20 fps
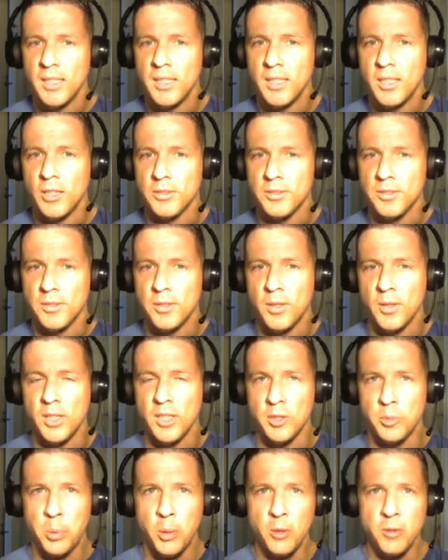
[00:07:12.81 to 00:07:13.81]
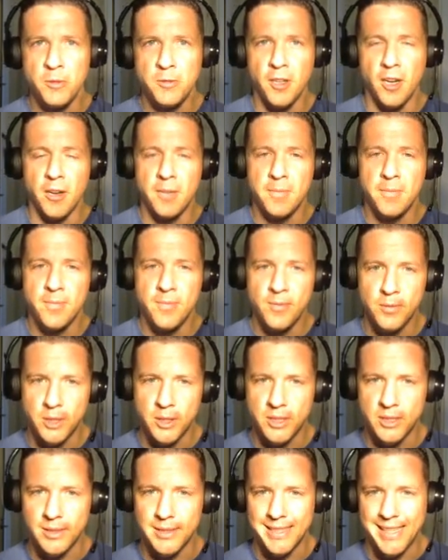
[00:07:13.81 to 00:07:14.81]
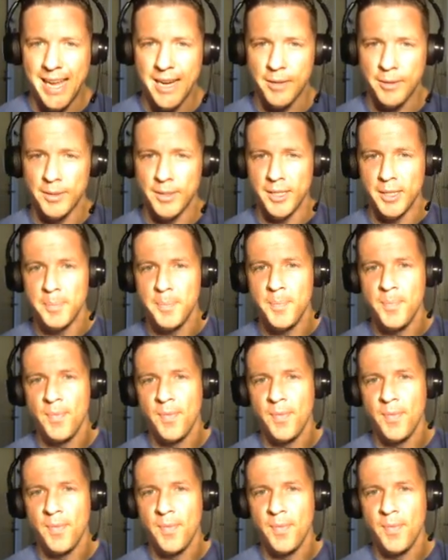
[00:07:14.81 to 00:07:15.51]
also known as PUFA, which is an acronym.